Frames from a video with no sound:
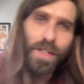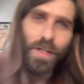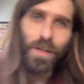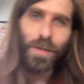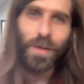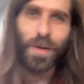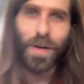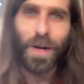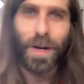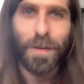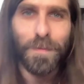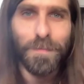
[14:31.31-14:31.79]

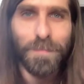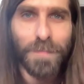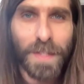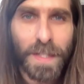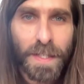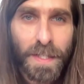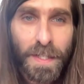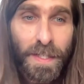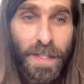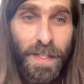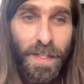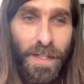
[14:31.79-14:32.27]
Cool.
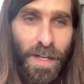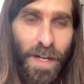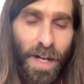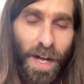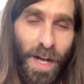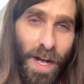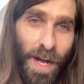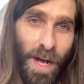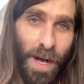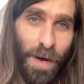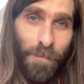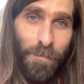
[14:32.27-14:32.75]

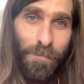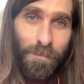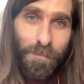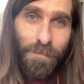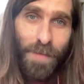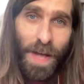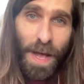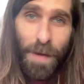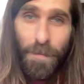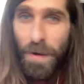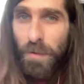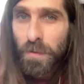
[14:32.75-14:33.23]
How
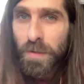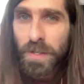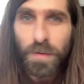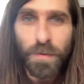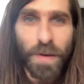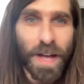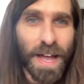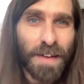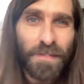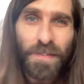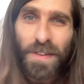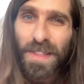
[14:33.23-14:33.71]
about we
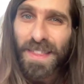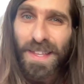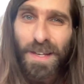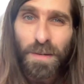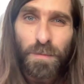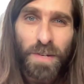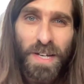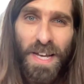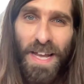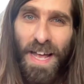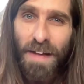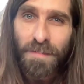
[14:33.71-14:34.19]
do
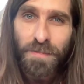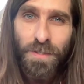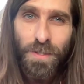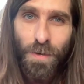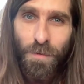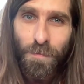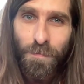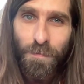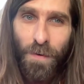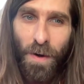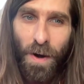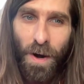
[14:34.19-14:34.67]
everything we have
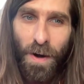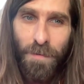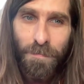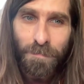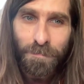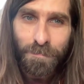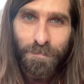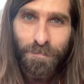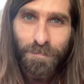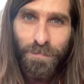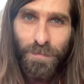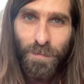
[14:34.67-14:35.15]
so far,
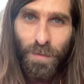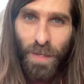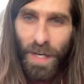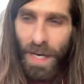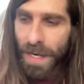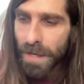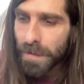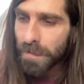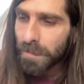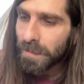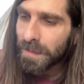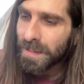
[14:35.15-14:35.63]

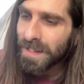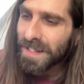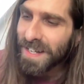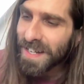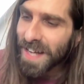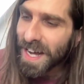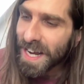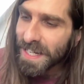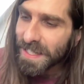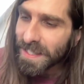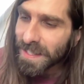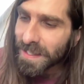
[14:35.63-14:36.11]
right?
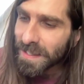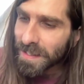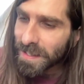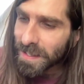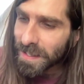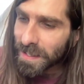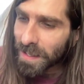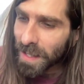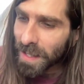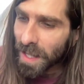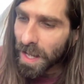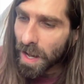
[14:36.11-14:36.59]
Nice and
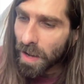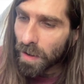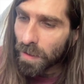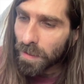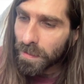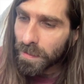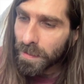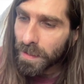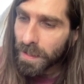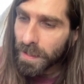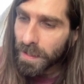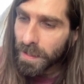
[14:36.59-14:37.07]
slow.
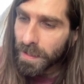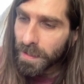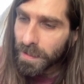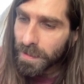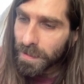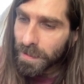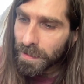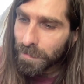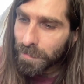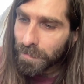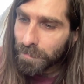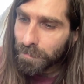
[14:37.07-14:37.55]

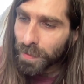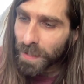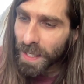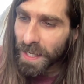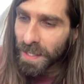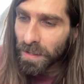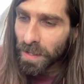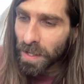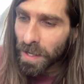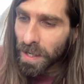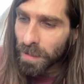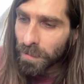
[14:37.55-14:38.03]
Play
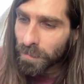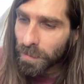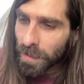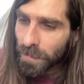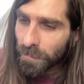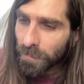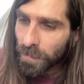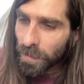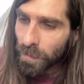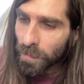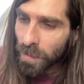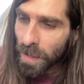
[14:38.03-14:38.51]
along with
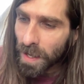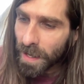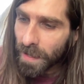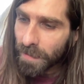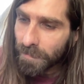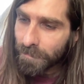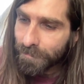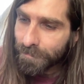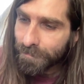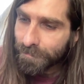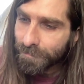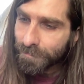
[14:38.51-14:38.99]
if you want.
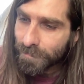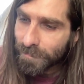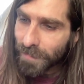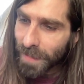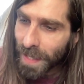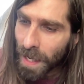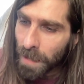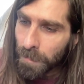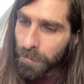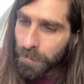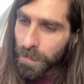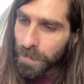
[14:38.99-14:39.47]

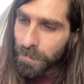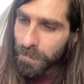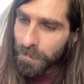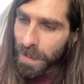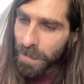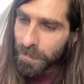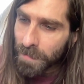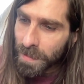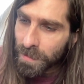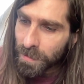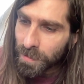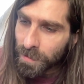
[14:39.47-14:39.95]
I'm putting my
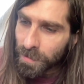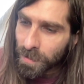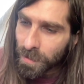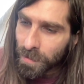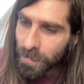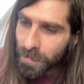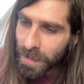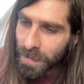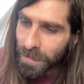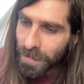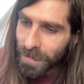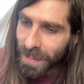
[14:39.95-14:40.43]

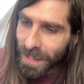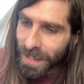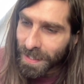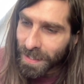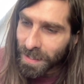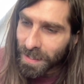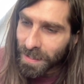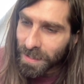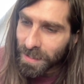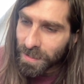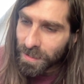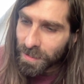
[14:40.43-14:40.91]
metronome at like
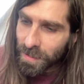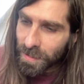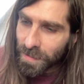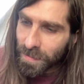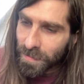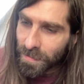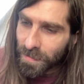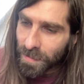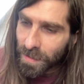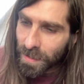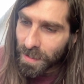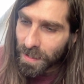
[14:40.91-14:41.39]

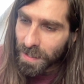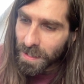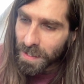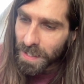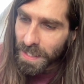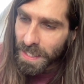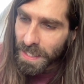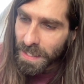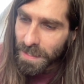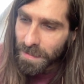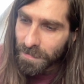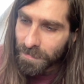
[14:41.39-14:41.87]

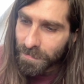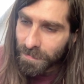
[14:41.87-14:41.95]
130.